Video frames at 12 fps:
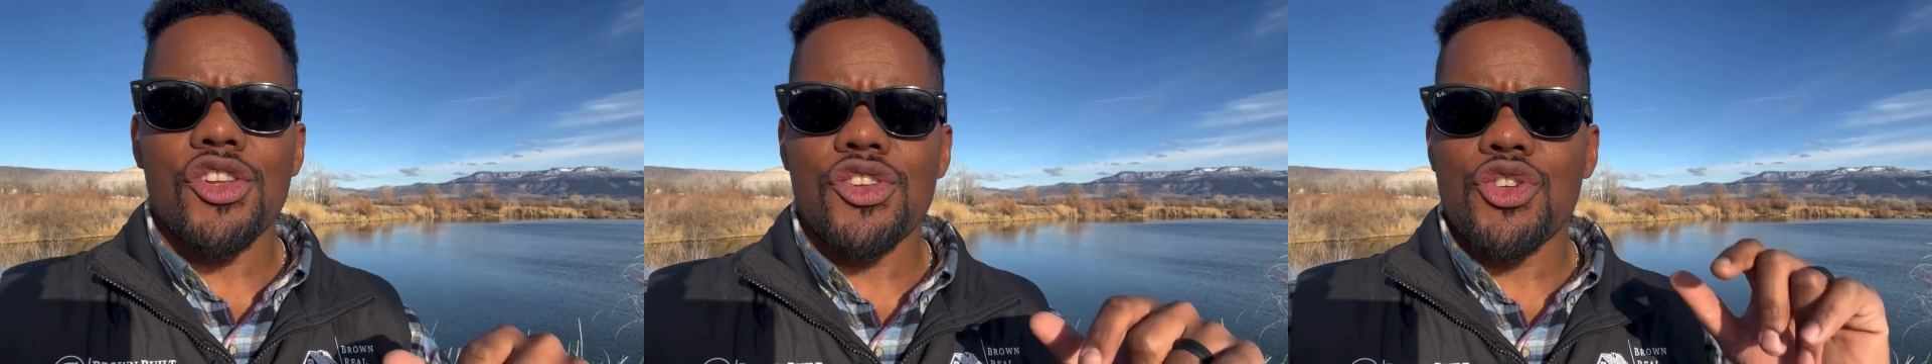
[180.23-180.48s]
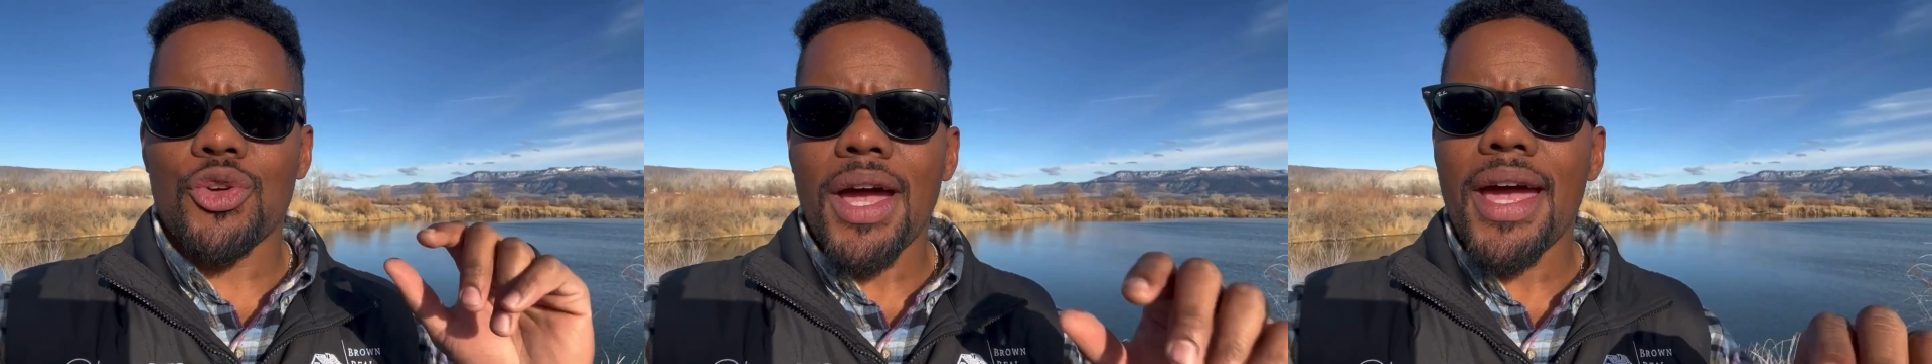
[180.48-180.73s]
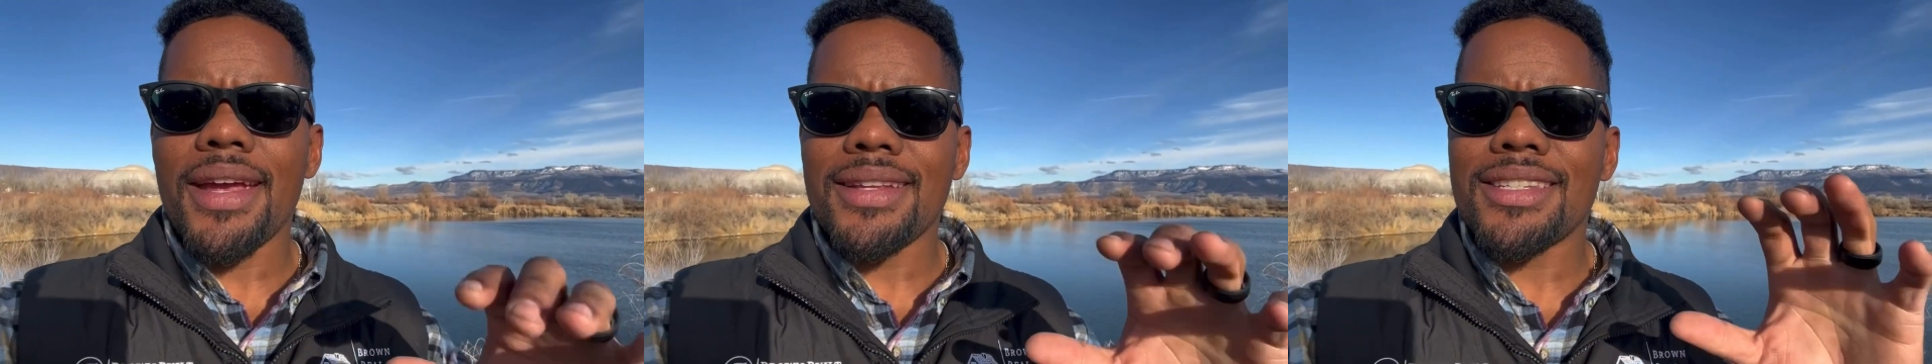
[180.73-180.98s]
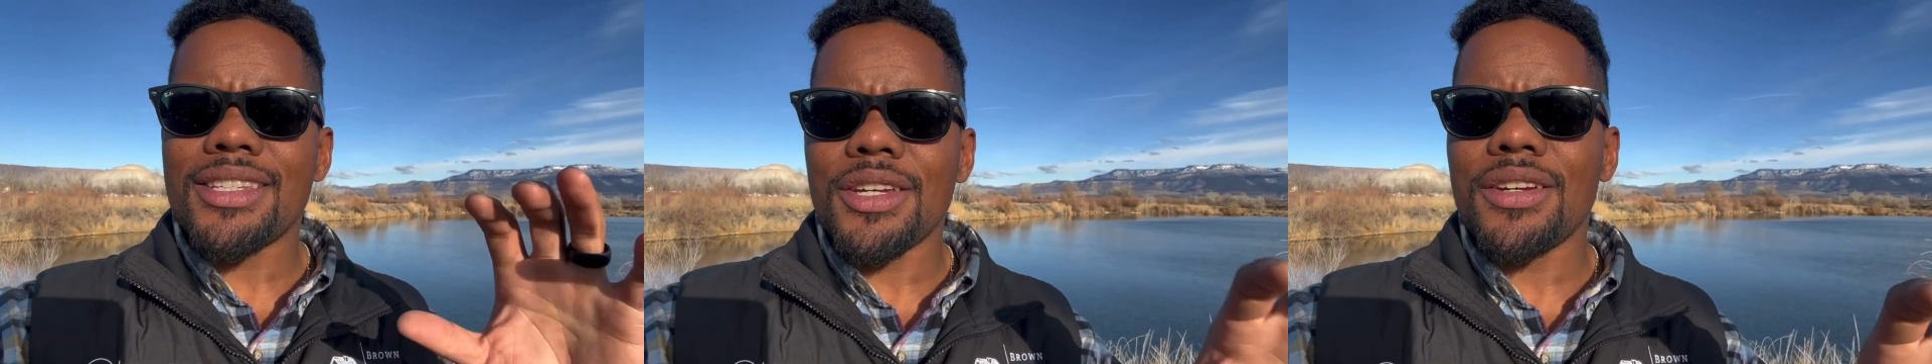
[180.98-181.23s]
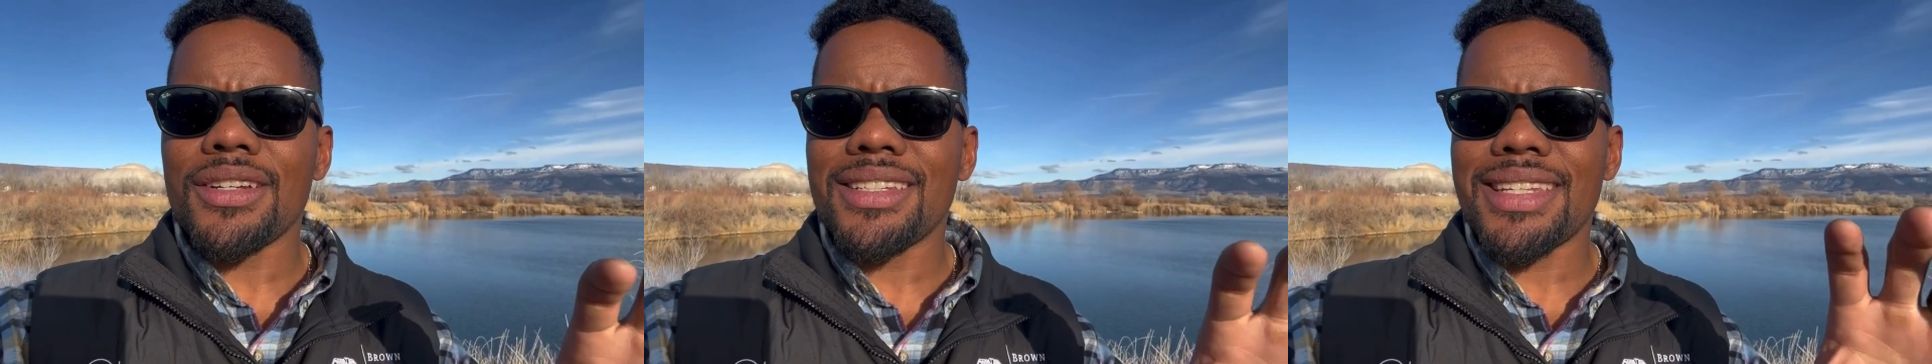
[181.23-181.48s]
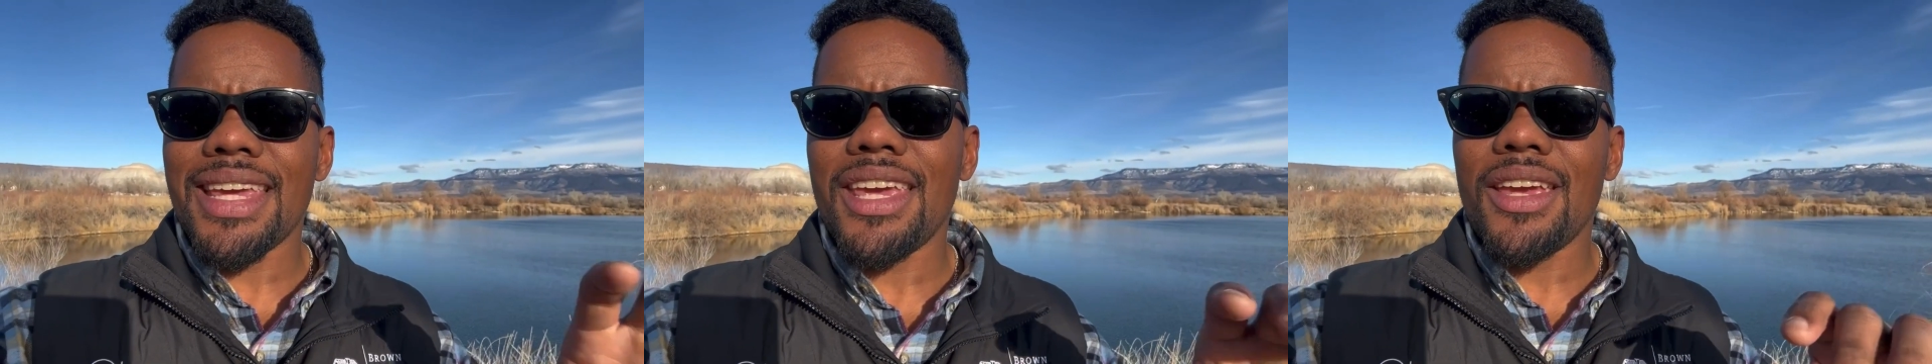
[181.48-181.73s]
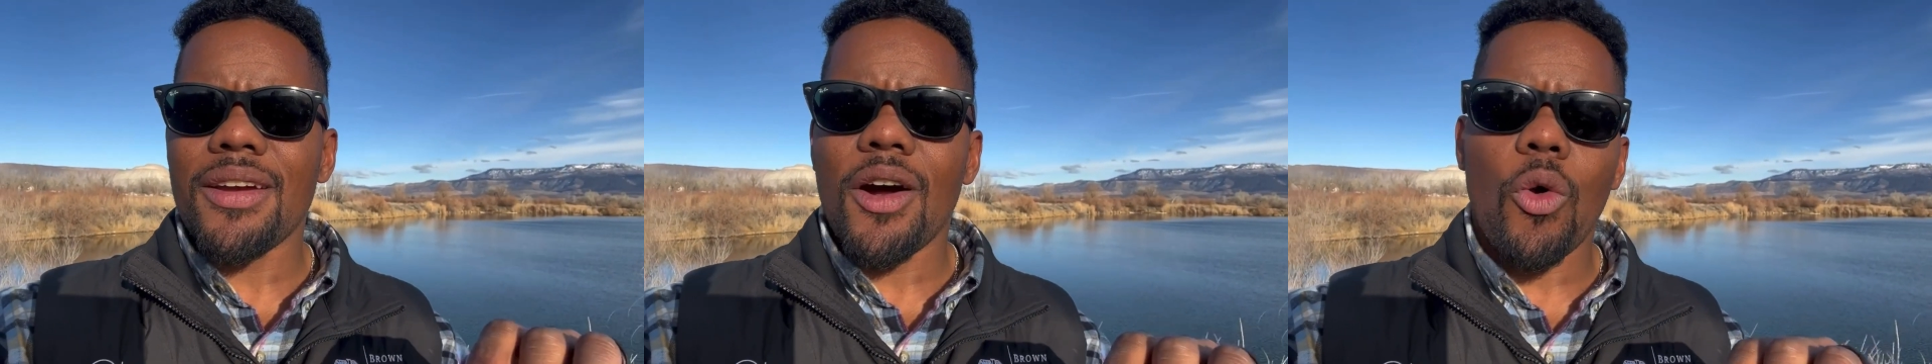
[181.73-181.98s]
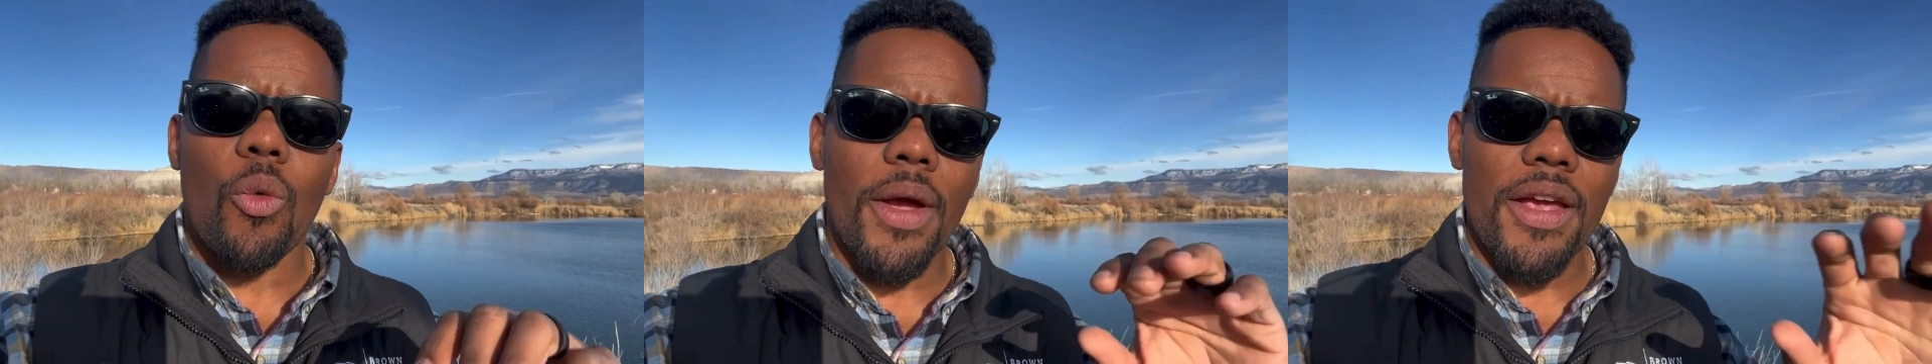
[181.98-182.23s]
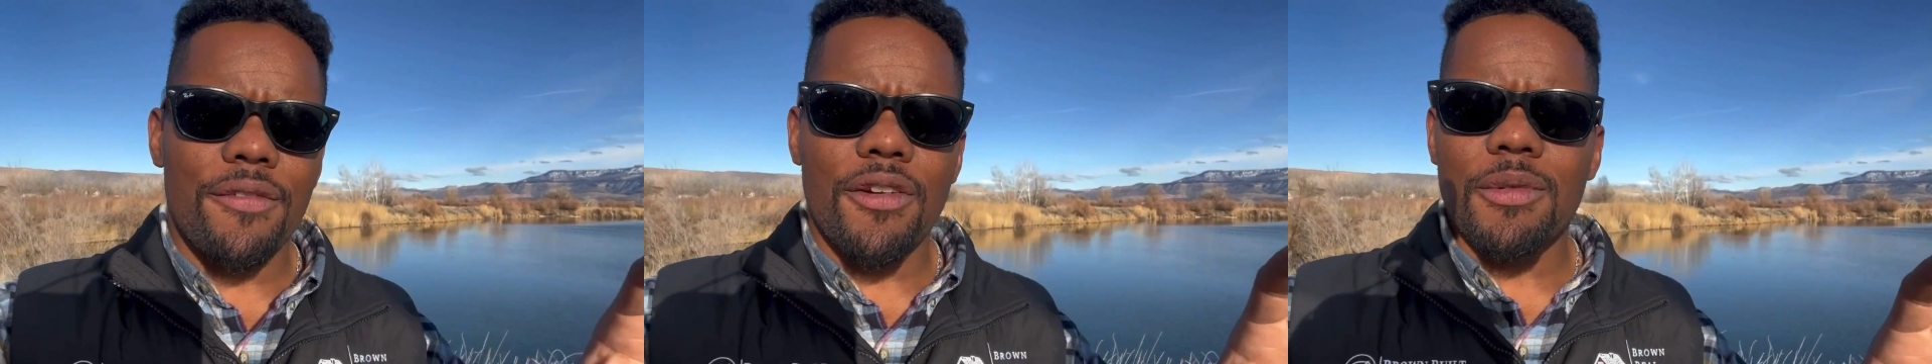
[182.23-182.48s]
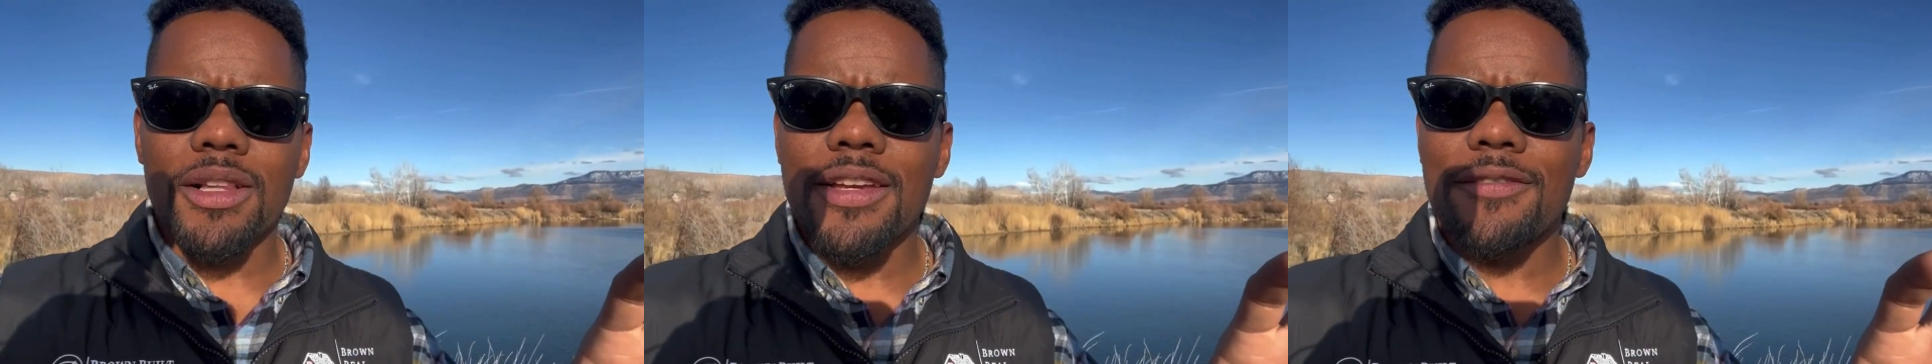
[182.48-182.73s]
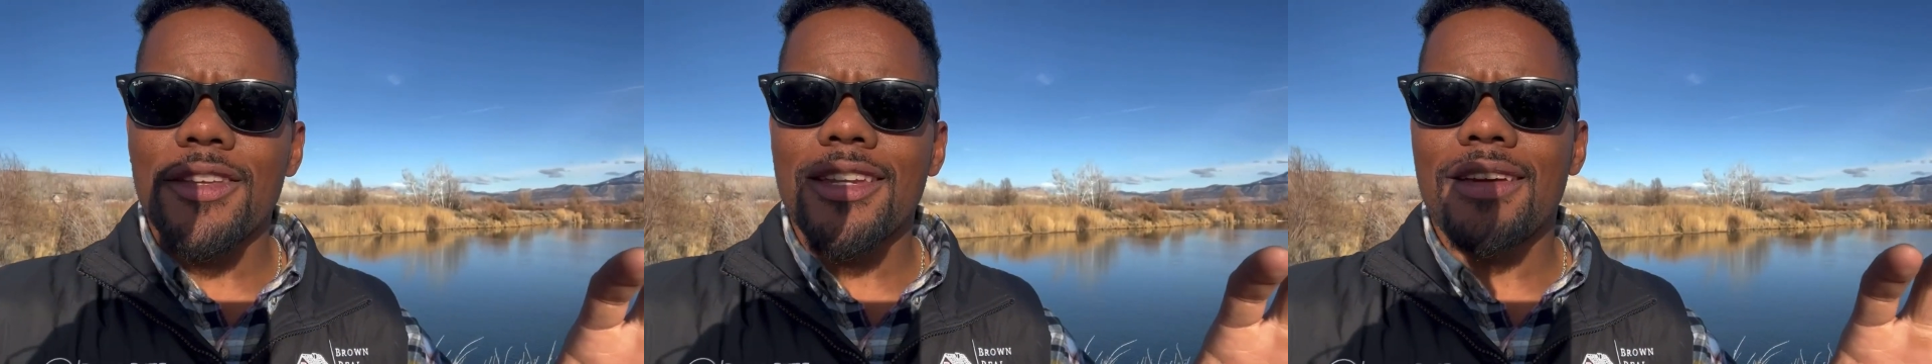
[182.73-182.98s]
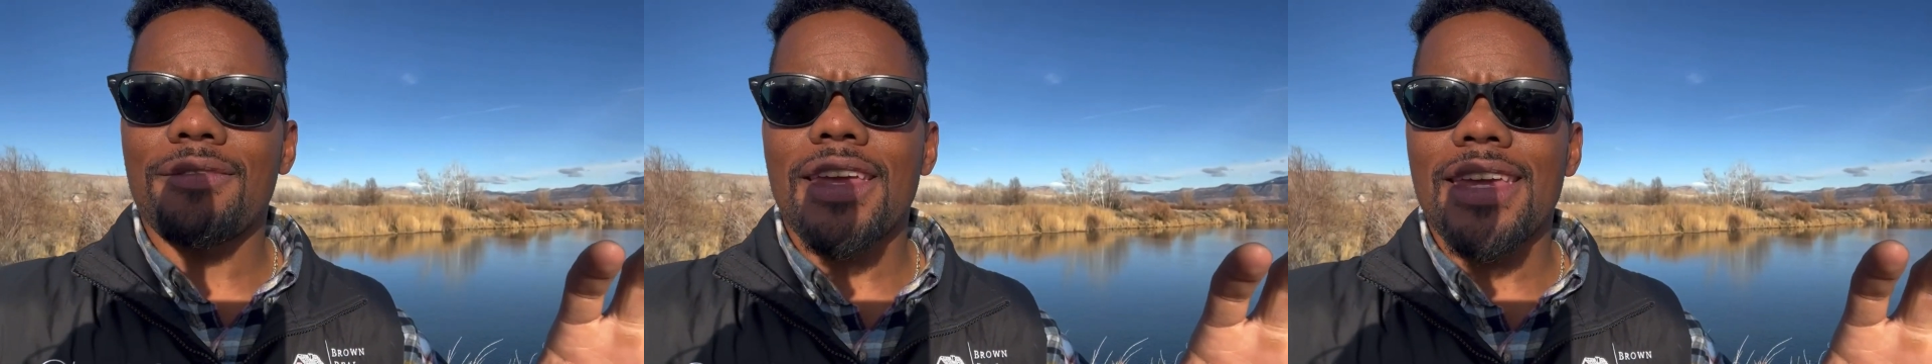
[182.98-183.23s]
try and stay away from Clifton if they